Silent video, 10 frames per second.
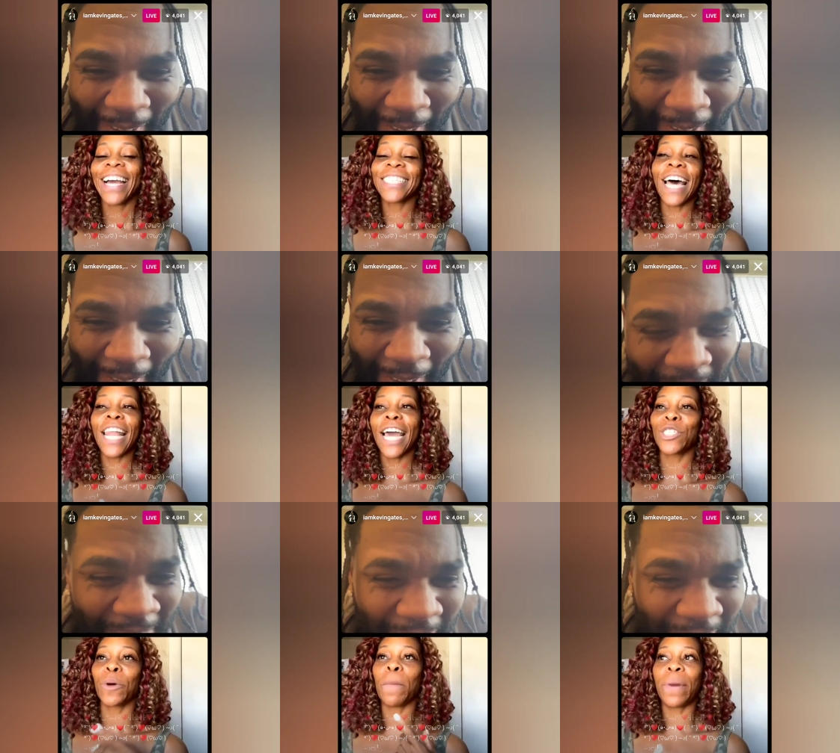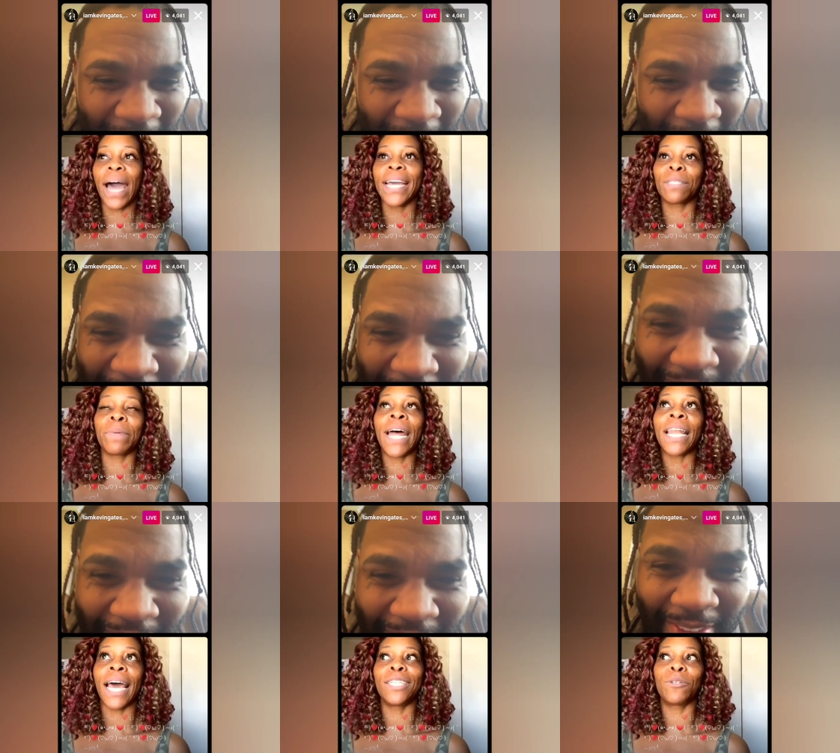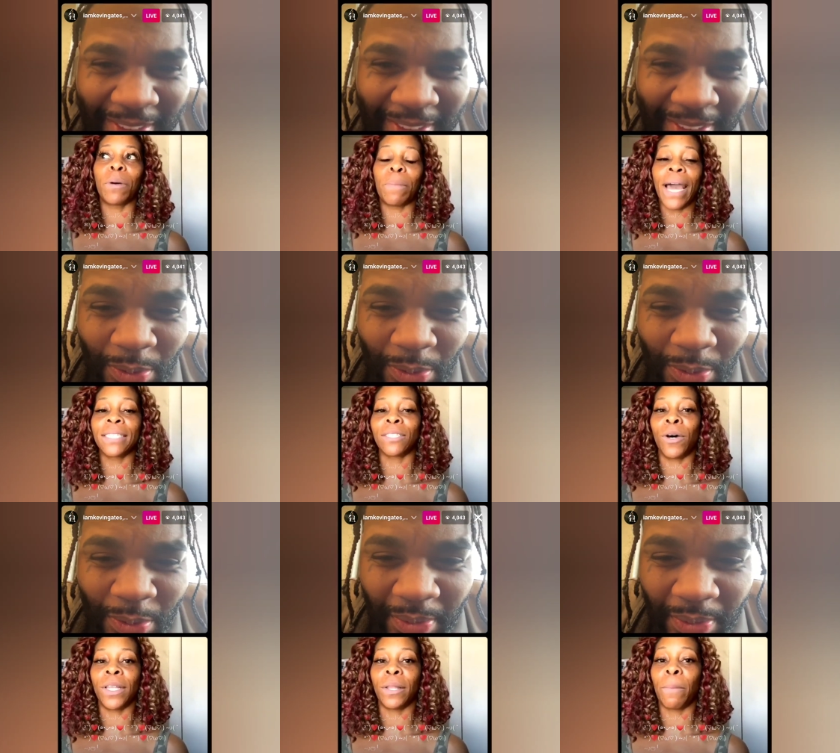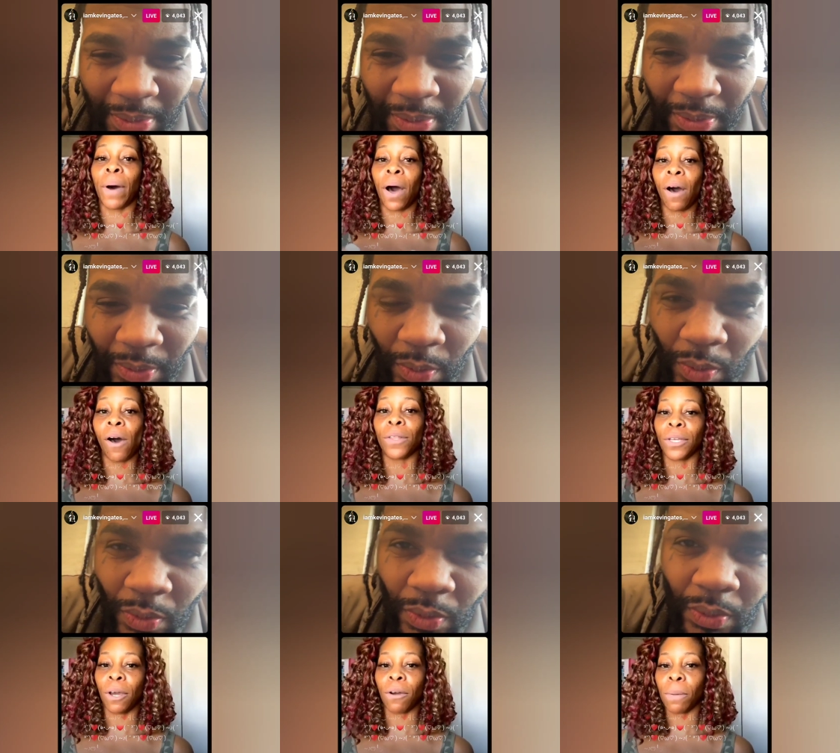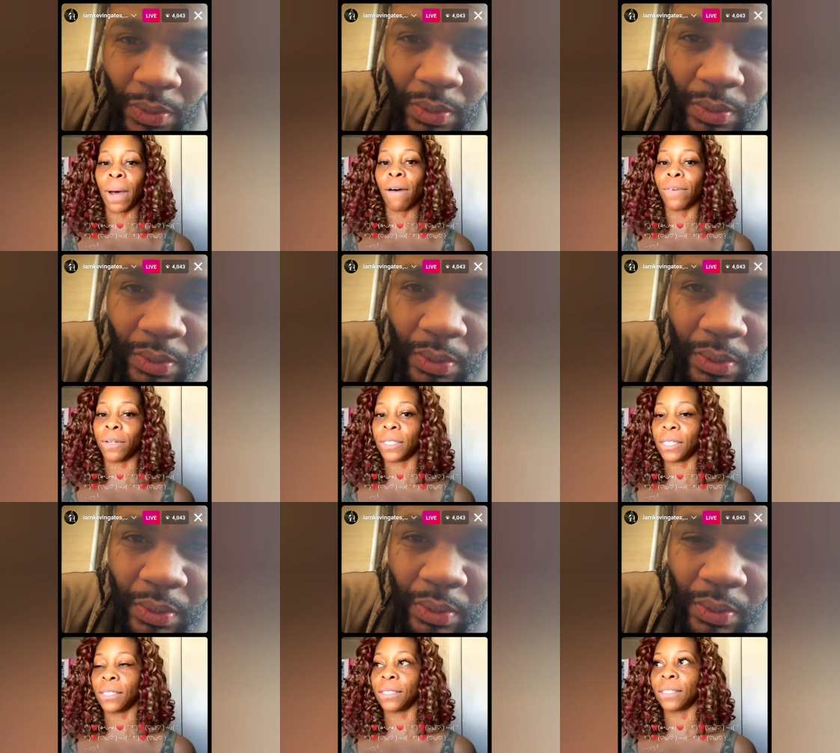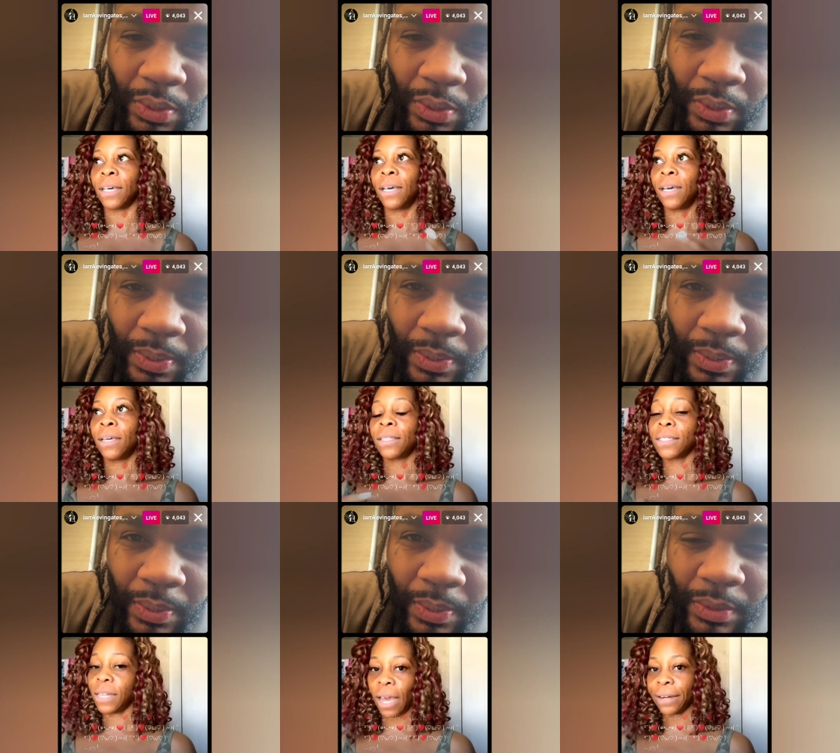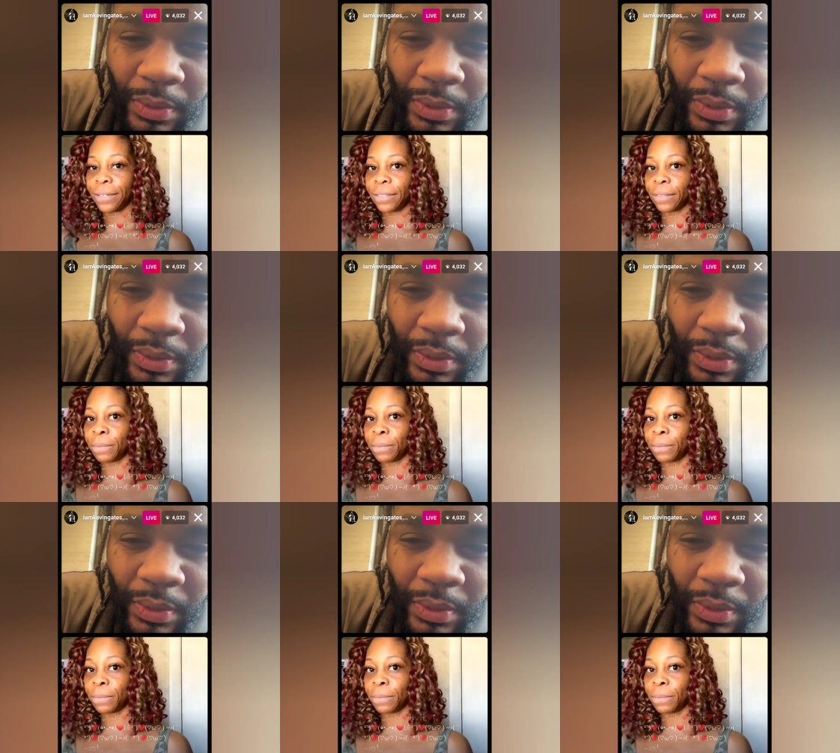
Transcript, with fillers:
Speaker 1: because I like doing pikes, but I like doing pikes on the ball, on the yoga ball versus the sliders.